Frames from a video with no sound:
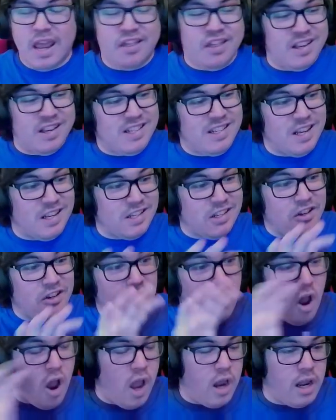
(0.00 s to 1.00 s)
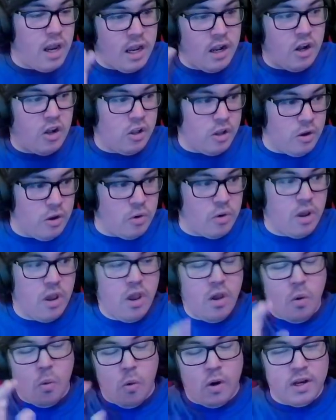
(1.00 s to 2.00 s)
This does not include
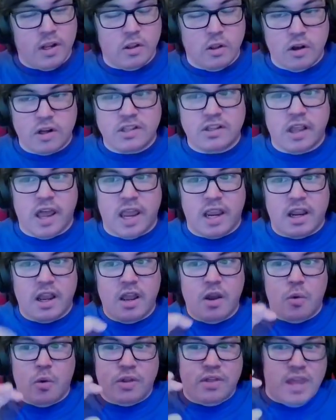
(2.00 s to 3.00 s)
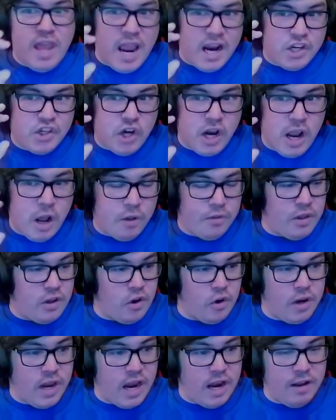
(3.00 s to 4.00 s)
what it looks like with the extra health that
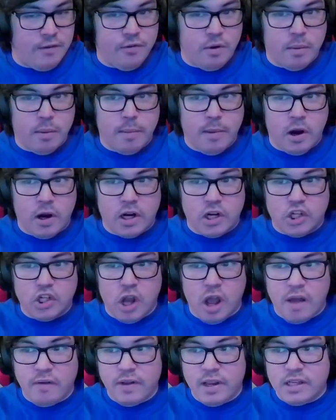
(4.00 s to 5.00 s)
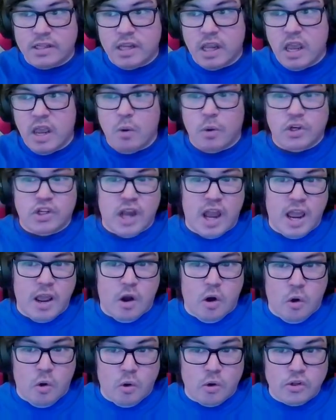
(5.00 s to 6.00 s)
you're getting from America Chavez, which I
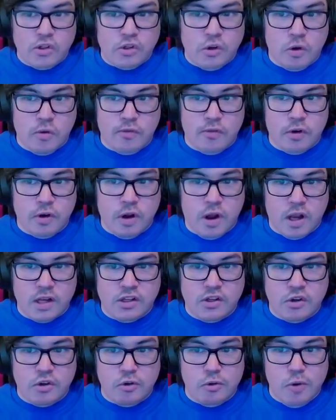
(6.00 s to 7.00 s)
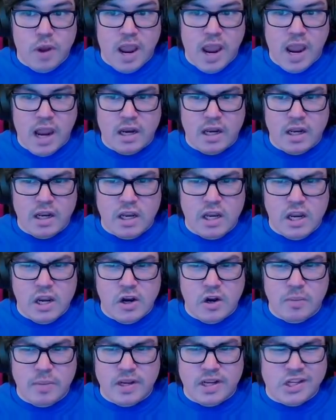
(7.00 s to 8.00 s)
also forgot to add in
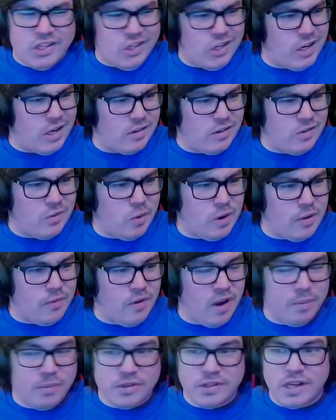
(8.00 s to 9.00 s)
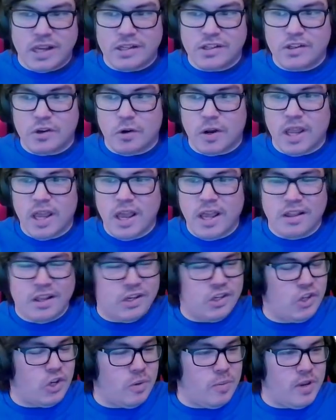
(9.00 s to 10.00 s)
here because she gives 25%. Sorry,
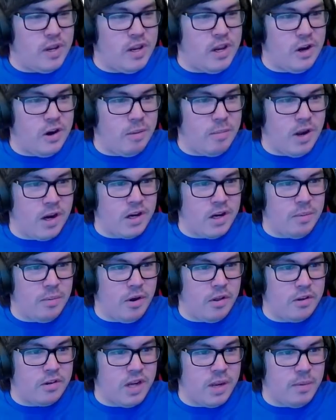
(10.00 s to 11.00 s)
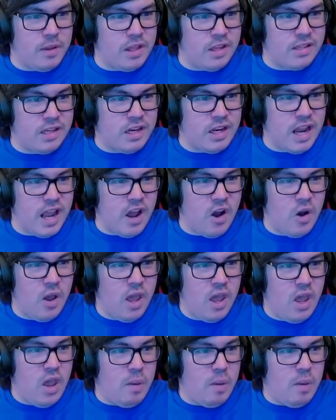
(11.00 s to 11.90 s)
this should be here. I'm to bother typing this in now.